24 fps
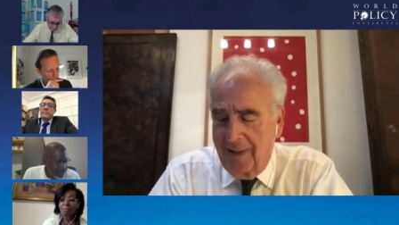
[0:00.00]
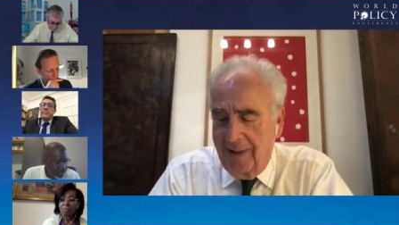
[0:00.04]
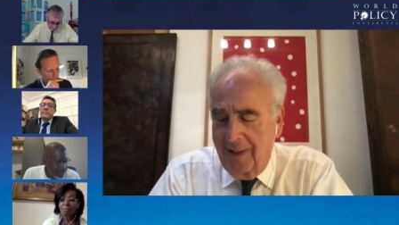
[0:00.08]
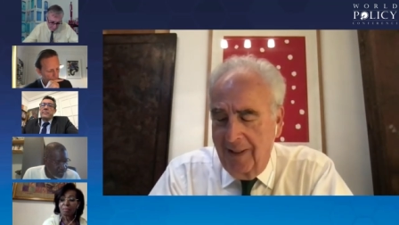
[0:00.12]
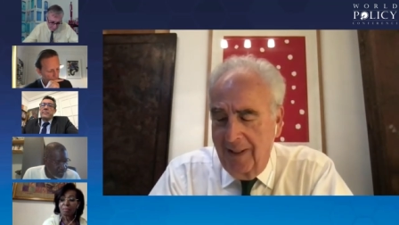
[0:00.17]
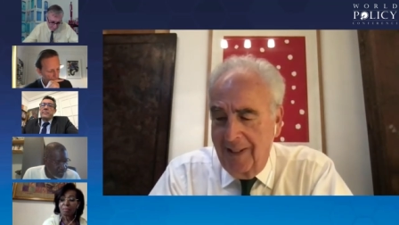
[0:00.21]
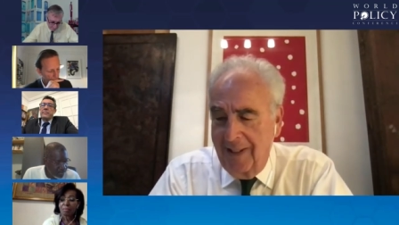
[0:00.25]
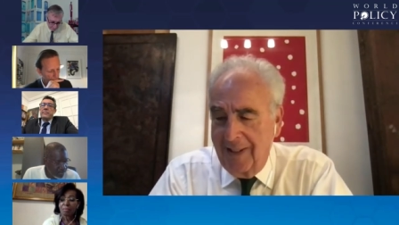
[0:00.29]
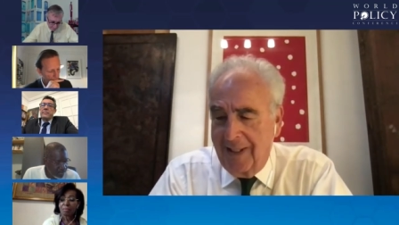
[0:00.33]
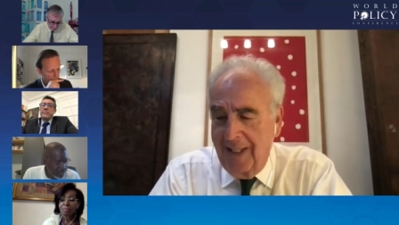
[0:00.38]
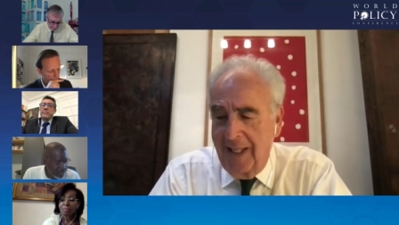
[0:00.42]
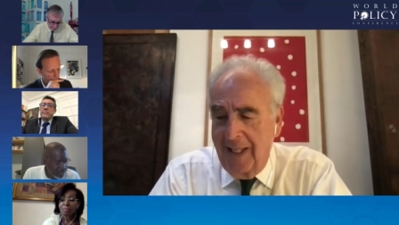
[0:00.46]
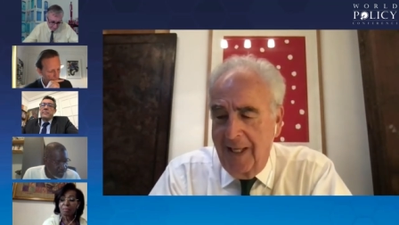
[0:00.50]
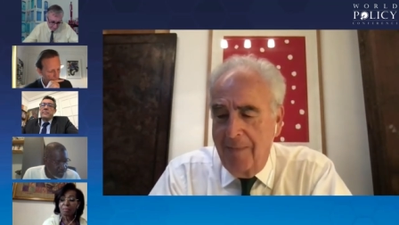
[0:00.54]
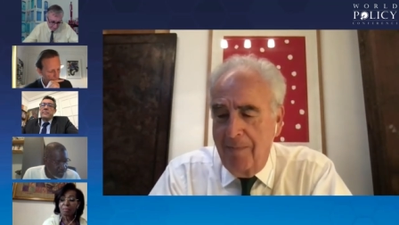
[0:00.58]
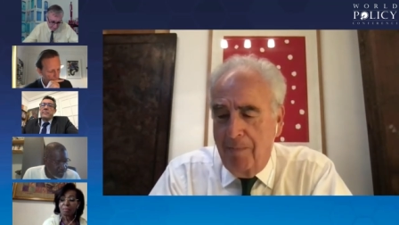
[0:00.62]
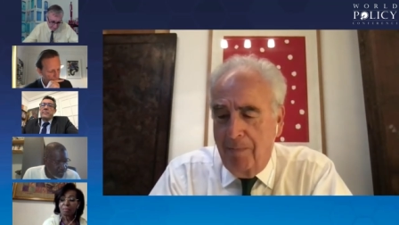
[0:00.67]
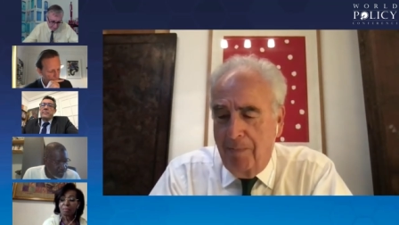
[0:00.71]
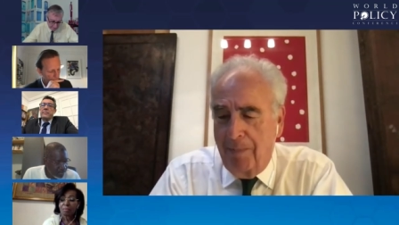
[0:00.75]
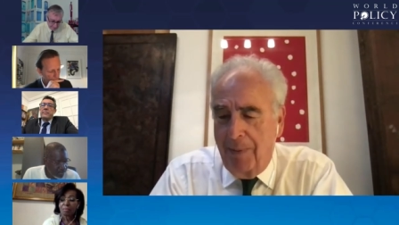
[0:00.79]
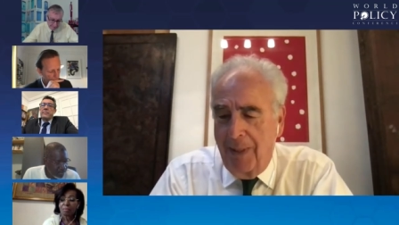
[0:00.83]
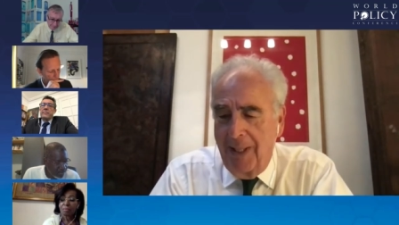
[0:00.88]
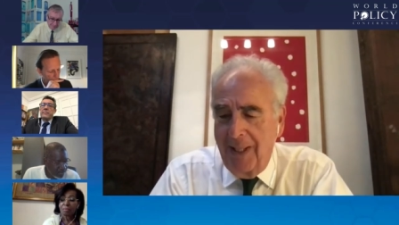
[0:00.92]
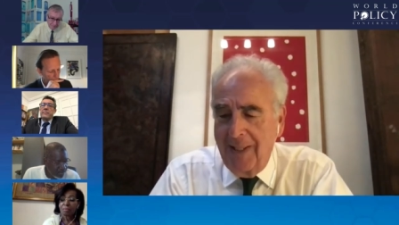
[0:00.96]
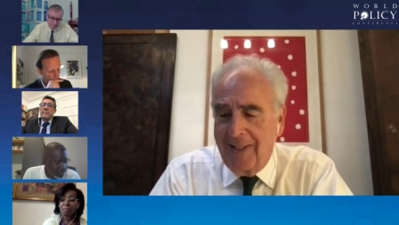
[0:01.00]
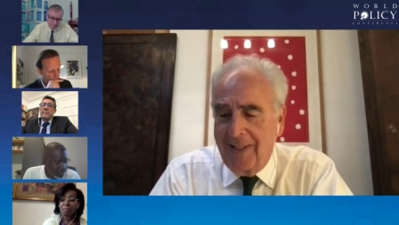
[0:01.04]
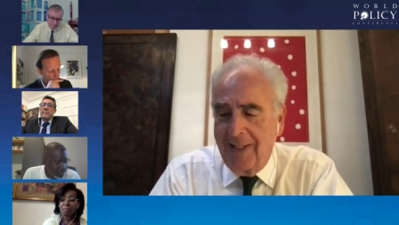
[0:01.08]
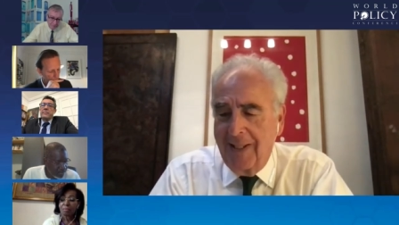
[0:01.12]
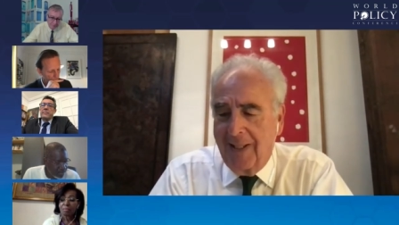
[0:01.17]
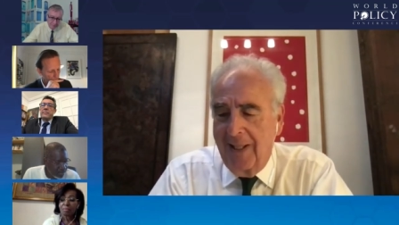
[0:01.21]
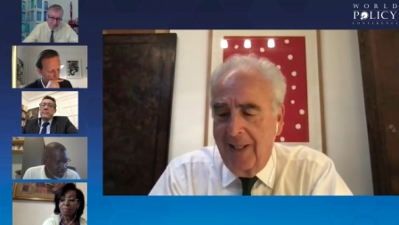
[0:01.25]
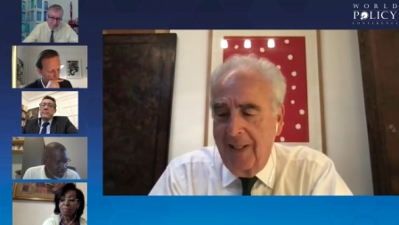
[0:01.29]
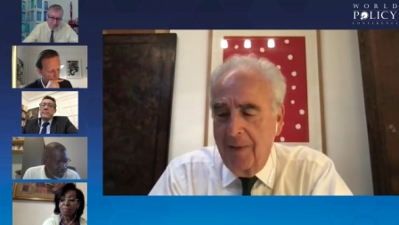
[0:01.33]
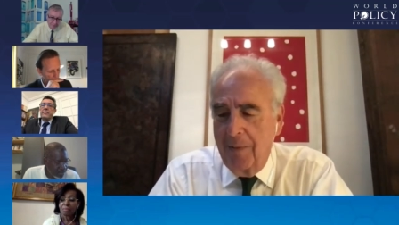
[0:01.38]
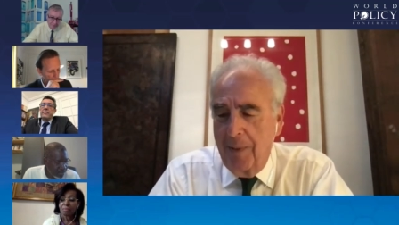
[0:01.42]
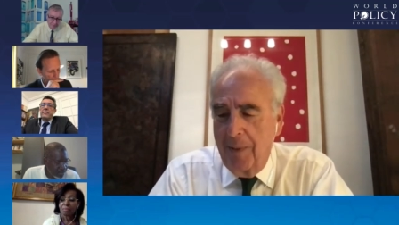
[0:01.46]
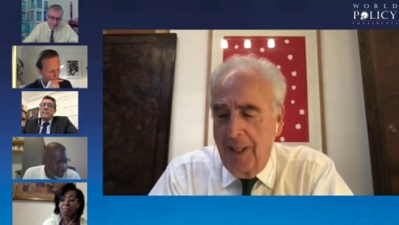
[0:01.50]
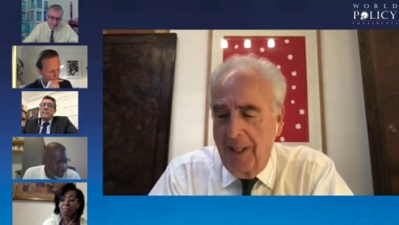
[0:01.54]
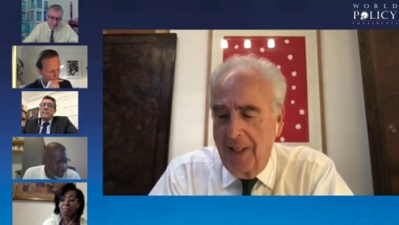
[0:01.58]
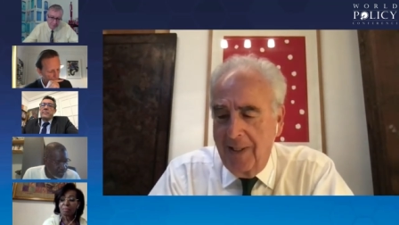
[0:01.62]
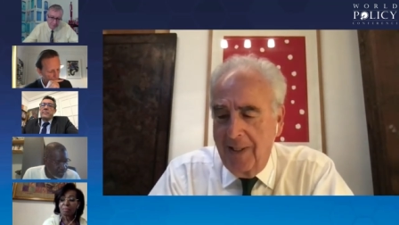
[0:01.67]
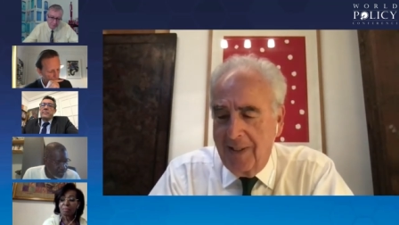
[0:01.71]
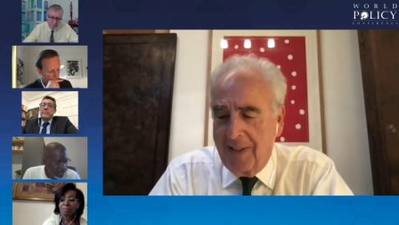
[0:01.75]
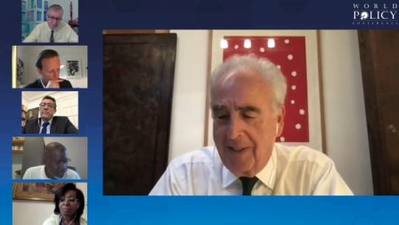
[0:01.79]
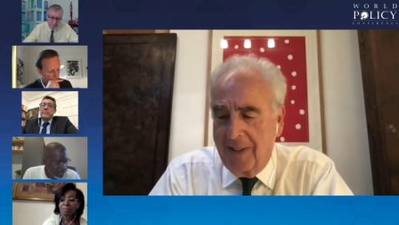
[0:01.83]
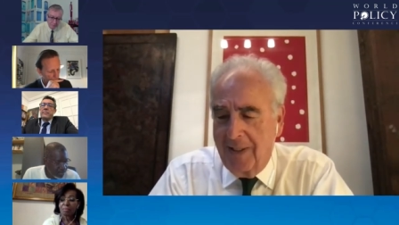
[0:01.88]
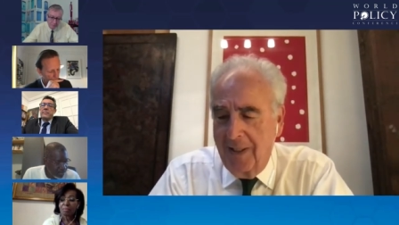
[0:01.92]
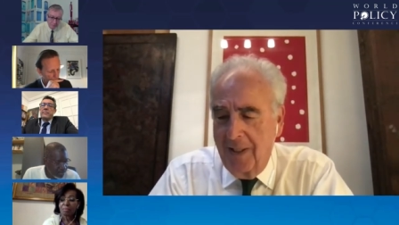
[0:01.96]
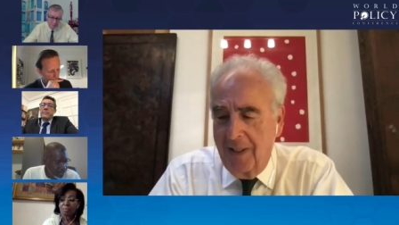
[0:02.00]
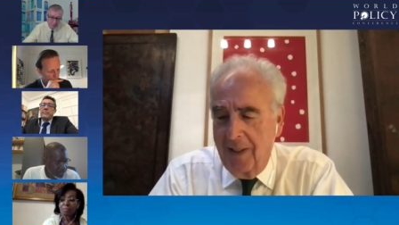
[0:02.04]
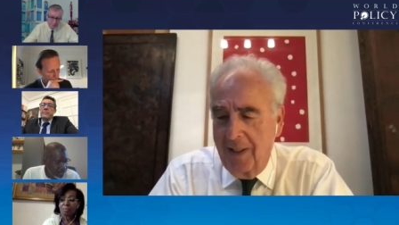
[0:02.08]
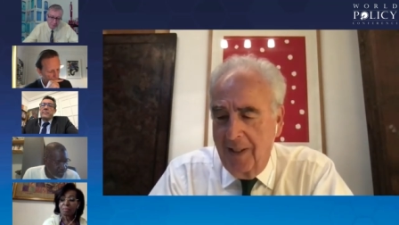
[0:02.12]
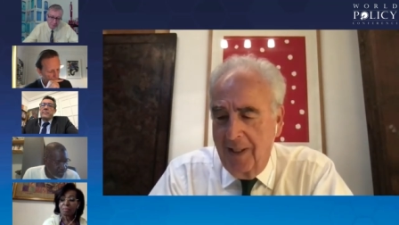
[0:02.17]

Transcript: is implicitly raised uh,